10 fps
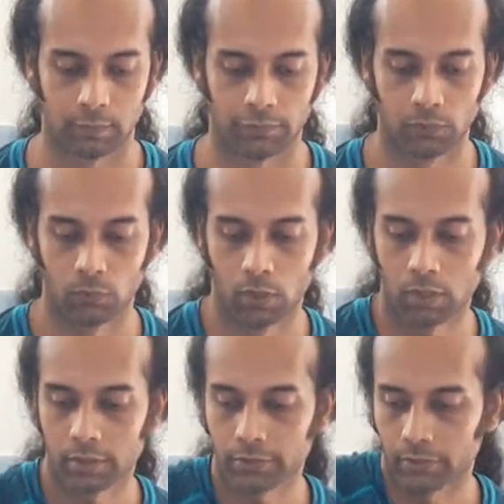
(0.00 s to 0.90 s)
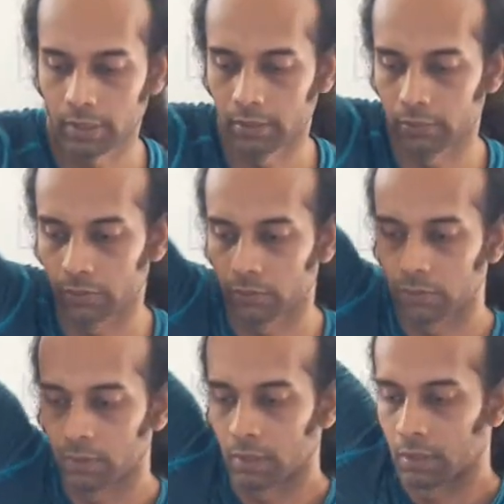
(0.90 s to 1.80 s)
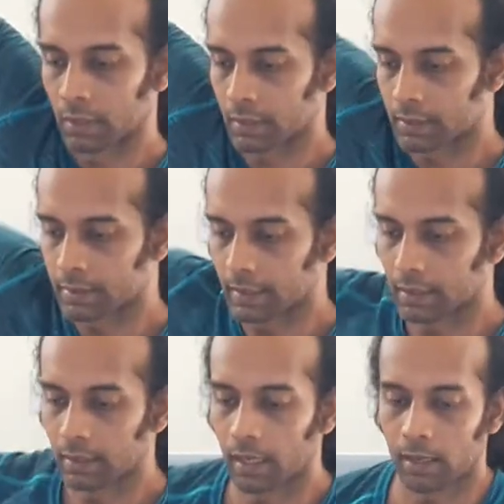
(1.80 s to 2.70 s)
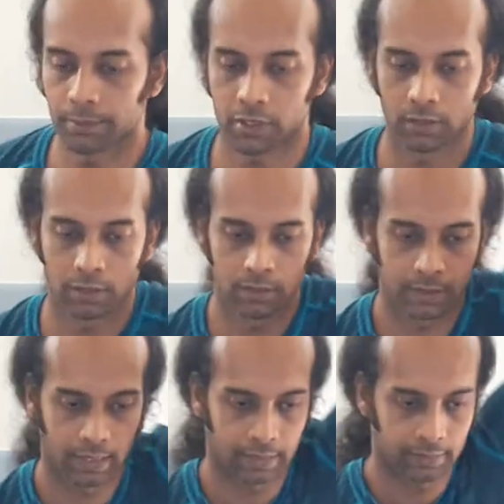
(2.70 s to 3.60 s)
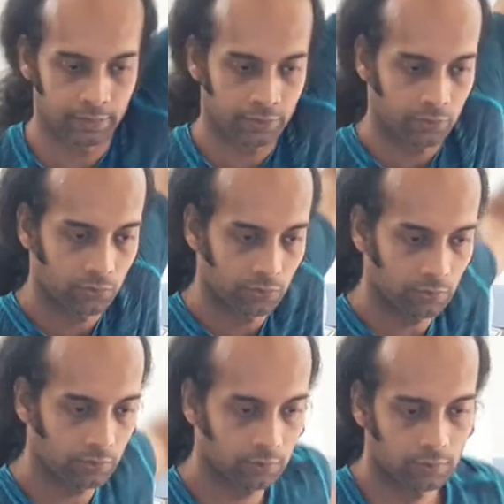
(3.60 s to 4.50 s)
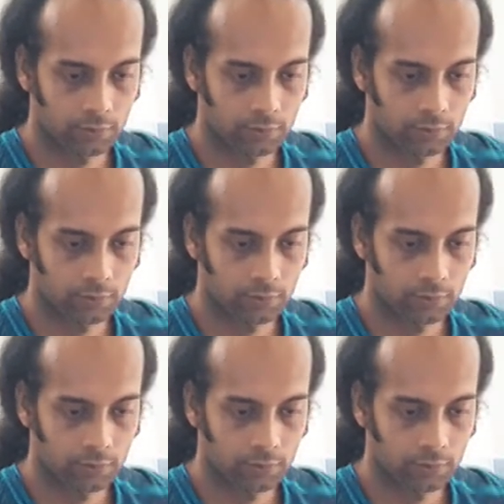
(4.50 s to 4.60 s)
If you want, you can do single arm circles like this too.